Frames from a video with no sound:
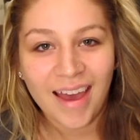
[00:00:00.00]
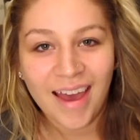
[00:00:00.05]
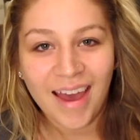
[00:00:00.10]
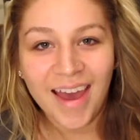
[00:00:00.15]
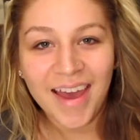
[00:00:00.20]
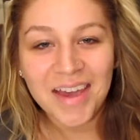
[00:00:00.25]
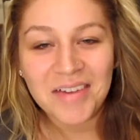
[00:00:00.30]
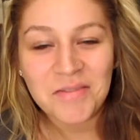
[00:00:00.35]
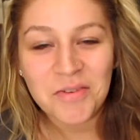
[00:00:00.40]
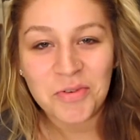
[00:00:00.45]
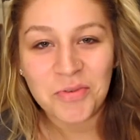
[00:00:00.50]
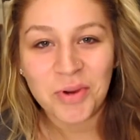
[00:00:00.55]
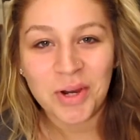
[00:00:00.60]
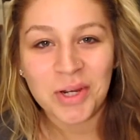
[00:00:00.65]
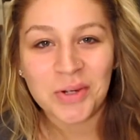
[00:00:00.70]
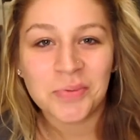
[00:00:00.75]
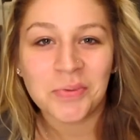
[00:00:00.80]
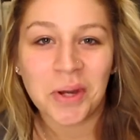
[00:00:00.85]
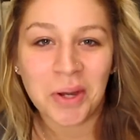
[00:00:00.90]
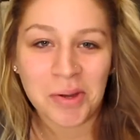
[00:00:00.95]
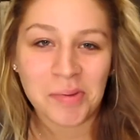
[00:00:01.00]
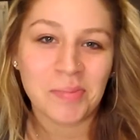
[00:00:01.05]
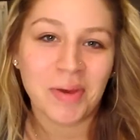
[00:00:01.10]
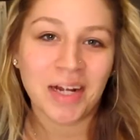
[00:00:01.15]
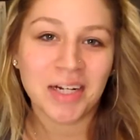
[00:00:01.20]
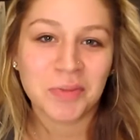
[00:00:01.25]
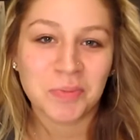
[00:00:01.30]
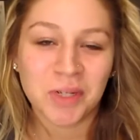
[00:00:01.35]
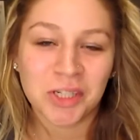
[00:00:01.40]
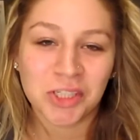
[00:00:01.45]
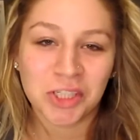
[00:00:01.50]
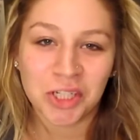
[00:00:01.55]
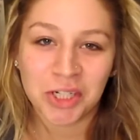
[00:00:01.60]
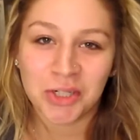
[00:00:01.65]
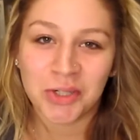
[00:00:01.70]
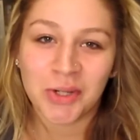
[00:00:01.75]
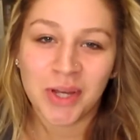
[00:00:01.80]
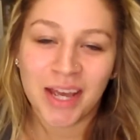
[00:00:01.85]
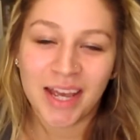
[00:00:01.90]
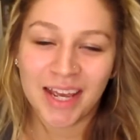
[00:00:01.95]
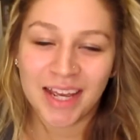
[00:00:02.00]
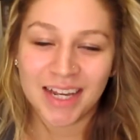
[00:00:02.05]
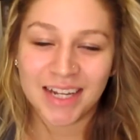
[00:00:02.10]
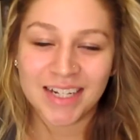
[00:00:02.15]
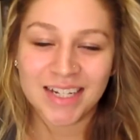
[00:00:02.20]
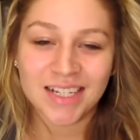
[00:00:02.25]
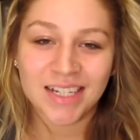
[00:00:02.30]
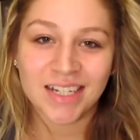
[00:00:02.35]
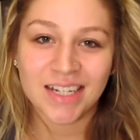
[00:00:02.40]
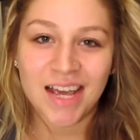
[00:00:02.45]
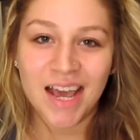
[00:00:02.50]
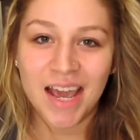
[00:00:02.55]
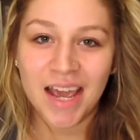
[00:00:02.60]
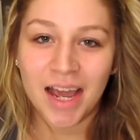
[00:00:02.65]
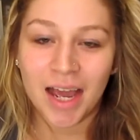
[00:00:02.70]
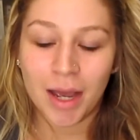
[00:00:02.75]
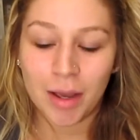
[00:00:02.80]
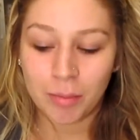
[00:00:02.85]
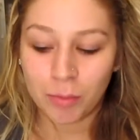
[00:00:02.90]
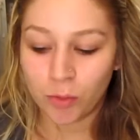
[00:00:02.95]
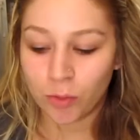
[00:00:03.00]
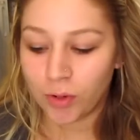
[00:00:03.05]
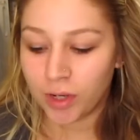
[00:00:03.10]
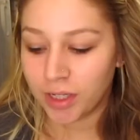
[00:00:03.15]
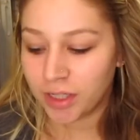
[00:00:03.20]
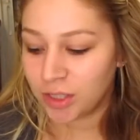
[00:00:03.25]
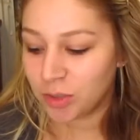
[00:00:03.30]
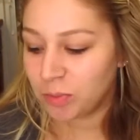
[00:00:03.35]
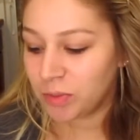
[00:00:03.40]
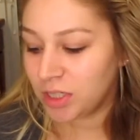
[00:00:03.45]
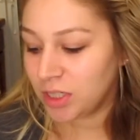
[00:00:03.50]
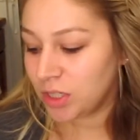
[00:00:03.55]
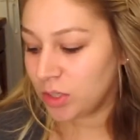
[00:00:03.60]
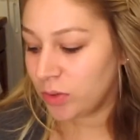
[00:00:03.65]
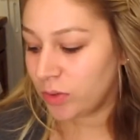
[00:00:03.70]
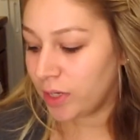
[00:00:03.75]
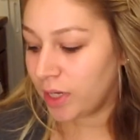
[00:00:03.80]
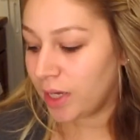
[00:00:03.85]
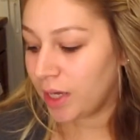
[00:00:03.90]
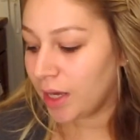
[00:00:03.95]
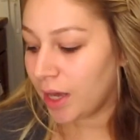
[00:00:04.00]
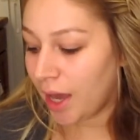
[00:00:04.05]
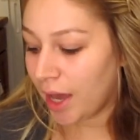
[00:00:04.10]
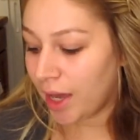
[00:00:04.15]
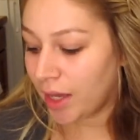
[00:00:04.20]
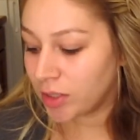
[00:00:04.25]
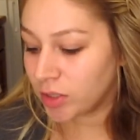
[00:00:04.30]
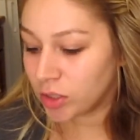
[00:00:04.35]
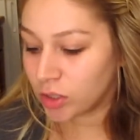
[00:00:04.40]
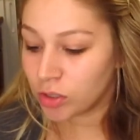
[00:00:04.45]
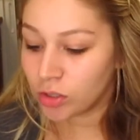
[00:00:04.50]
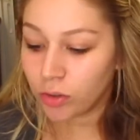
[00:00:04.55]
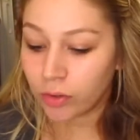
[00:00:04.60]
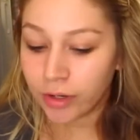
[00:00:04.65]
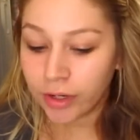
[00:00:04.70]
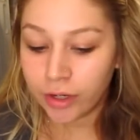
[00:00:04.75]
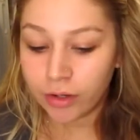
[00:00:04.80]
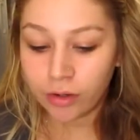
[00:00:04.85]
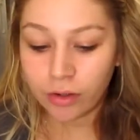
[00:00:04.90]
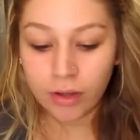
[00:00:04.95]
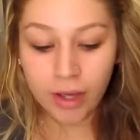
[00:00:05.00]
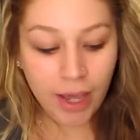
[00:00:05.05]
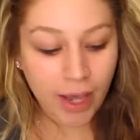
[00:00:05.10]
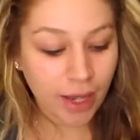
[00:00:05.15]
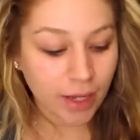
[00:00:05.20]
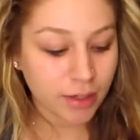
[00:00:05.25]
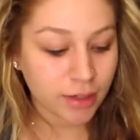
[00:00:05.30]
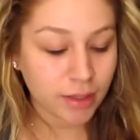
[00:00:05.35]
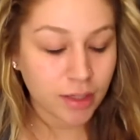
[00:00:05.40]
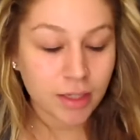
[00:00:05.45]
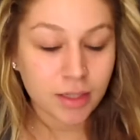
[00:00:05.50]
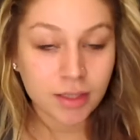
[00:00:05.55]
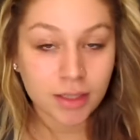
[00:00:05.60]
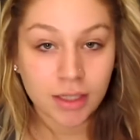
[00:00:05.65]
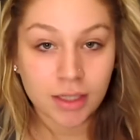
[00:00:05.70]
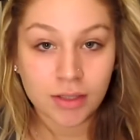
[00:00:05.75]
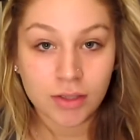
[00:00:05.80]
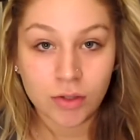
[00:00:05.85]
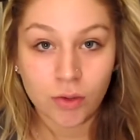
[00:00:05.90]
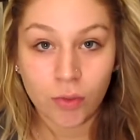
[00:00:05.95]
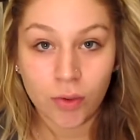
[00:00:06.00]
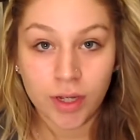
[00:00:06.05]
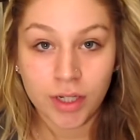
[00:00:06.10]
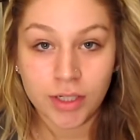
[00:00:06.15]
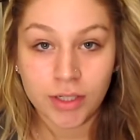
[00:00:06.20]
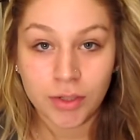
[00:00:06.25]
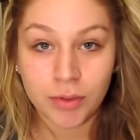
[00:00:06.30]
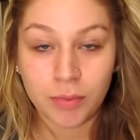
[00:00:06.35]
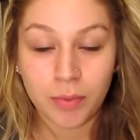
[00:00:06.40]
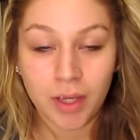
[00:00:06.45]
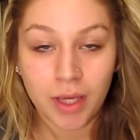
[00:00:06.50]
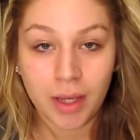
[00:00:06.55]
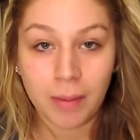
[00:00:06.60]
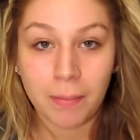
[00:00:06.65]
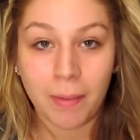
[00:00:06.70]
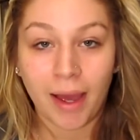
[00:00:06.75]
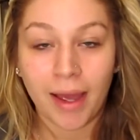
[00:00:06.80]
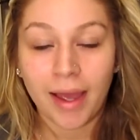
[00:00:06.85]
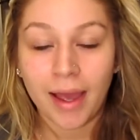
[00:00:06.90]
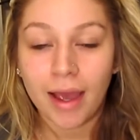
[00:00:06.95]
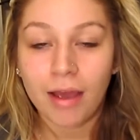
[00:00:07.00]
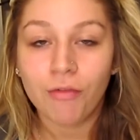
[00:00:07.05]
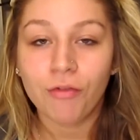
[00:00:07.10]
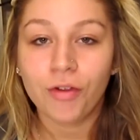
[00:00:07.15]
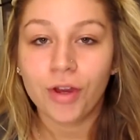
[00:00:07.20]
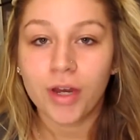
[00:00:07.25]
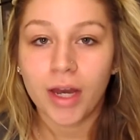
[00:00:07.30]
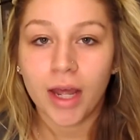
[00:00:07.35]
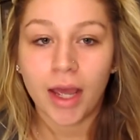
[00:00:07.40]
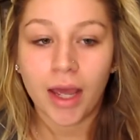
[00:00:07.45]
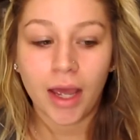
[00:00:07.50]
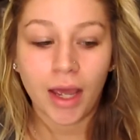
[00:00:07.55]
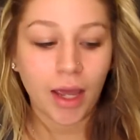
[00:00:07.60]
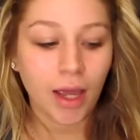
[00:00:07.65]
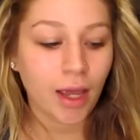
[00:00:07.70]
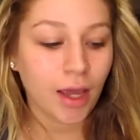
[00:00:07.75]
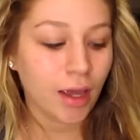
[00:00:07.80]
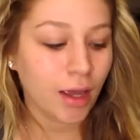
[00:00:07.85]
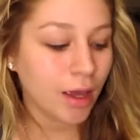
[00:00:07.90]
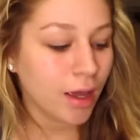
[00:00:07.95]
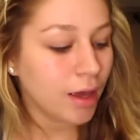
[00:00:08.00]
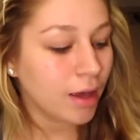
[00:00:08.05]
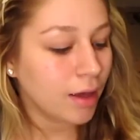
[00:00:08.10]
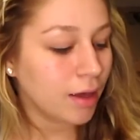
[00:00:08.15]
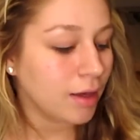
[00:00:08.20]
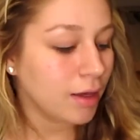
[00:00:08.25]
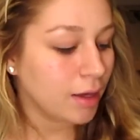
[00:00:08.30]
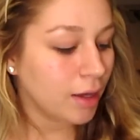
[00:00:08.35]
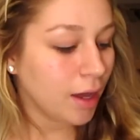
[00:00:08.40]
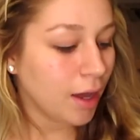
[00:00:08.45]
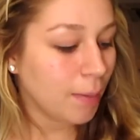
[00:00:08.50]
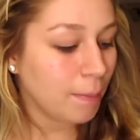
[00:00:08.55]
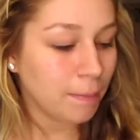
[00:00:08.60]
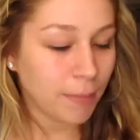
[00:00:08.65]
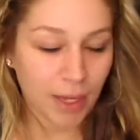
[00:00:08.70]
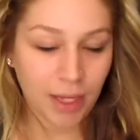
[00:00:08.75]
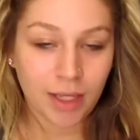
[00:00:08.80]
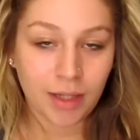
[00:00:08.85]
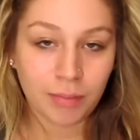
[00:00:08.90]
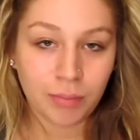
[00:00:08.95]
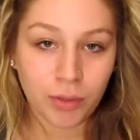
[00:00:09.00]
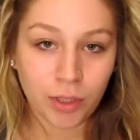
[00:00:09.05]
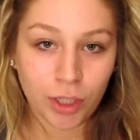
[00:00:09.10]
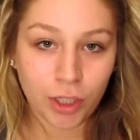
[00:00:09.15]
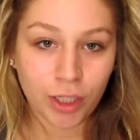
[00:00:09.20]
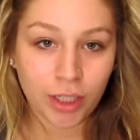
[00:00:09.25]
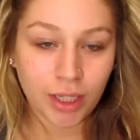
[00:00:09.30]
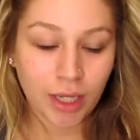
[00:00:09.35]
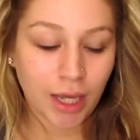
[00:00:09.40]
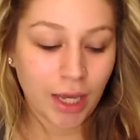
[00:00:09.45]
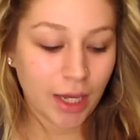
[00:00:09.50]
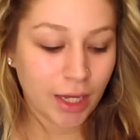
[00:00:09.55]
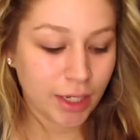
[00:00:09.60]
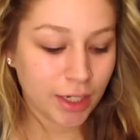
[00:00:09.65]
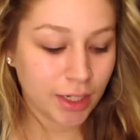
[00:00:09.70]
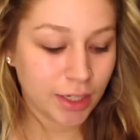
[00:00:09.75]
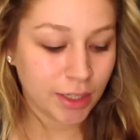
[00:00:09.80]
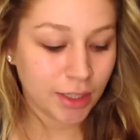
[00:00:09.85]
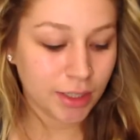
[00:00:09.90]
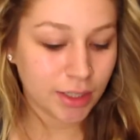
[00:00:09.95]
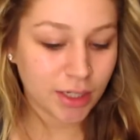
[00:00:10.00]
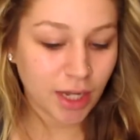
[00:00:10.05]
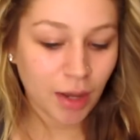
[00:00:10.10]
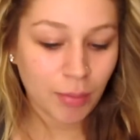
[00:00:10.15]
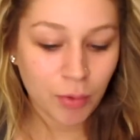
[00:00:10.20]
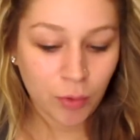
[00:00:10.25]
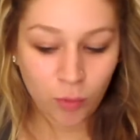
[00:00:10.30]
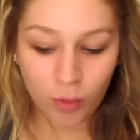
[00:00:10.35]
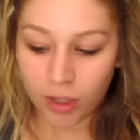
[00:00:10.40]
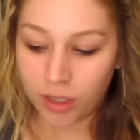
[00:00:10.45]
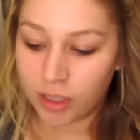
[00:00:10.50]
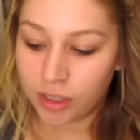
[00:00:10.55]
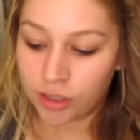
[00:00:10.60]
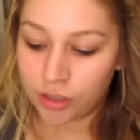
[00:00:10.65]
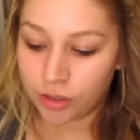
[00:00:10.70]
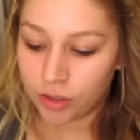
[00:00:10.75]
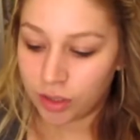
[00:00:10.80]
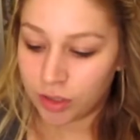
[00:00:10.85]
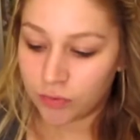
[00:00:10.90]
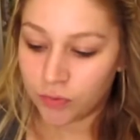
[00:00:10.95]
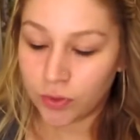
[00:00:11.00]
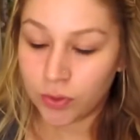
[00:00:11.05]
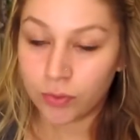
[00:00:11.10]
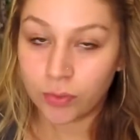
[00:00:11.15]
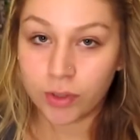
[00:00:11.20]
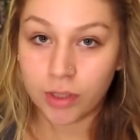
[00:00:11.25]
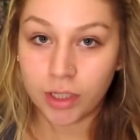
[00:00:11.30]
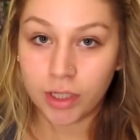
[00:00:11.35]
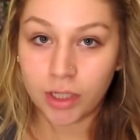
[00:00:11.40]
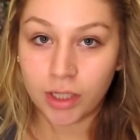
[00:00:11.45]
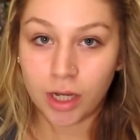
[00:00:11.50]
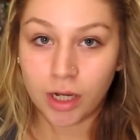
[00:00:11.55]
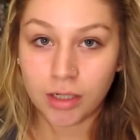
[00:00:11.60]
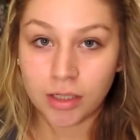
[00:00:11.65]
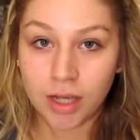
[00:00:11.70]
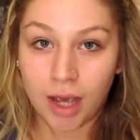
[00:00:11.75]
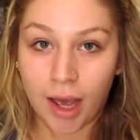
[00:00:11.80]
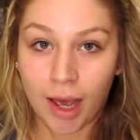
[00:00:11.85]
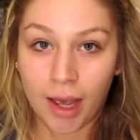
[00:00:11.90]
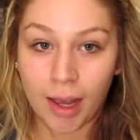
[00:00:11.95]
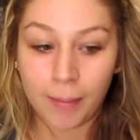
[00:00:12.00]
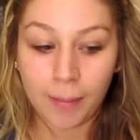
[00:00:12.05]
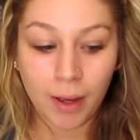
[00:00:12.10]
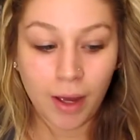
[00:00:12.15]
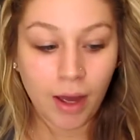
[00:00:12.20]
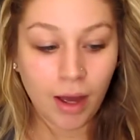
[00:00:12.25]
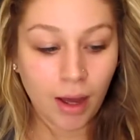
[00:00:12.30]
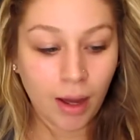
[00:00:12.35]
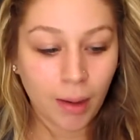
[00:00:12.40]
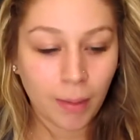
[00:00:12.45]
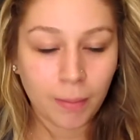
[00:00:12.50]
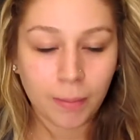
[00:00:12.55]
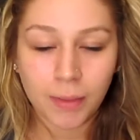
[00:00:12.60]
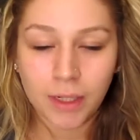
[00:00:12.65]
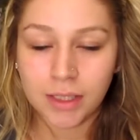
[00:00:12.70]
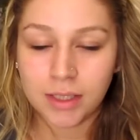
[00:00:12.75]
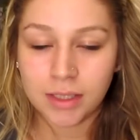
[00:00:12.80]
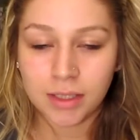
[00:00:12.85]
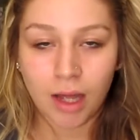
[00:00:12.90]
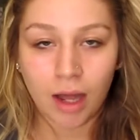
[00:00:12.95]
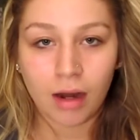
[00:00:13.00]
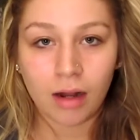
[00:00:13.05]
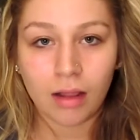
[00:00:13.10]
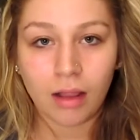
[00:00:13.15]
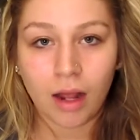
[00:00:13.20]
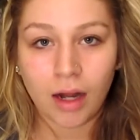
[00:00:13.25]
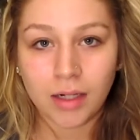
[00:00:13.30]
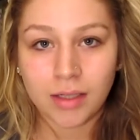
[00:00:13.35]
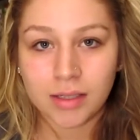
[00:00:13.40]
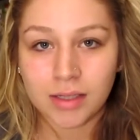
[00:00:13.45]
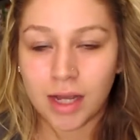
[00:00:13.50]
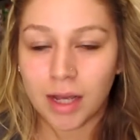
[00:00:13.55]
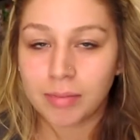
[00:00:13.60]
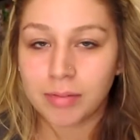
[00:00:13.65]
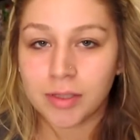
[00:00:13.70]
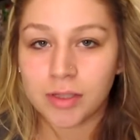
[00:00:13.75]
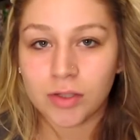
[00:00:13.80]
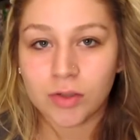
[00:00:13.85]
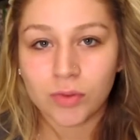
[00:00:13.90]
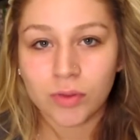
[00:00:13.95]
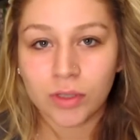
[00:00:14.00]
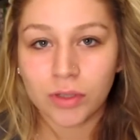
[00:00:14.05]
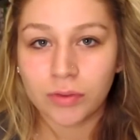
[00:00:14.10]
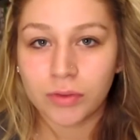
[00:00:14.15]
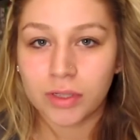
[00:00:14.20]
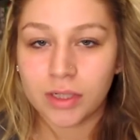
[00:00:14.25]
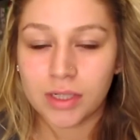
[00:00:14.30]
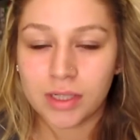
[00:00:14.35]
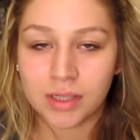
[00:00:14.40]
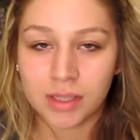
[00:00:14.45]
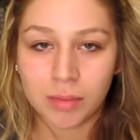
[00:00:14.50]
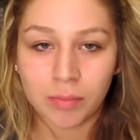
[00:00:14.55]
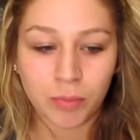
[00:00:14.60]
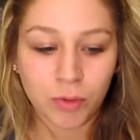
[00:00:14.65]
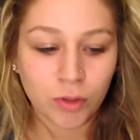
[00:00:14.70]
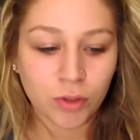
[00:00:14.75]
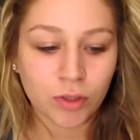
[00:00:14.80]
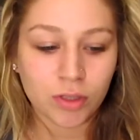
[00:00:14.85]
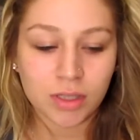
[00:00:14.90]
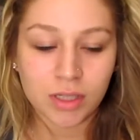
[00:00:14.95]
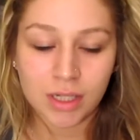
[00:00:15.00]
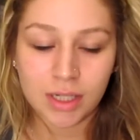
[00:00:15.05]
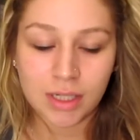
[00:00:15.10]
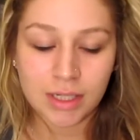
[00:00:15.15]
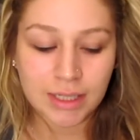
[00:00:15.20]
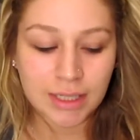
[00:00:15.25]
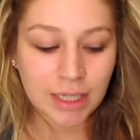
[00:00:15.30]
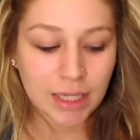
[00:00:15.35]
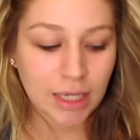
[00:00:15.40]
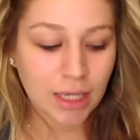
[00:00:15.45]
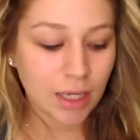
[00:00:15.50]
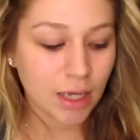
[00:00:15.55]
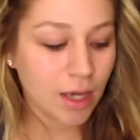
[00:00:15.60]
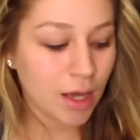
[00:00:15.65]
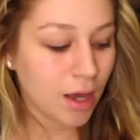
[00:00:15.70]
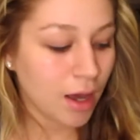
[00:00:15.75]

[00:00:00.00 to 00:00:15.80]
Hey everyone, welcome back to my channel, and today I'm going to be doing a tutorial, and this is going to be my everyday makeup look. And I've been wanting to do this for a really long time. It's not a lot of steps, it's really simple, it's easy.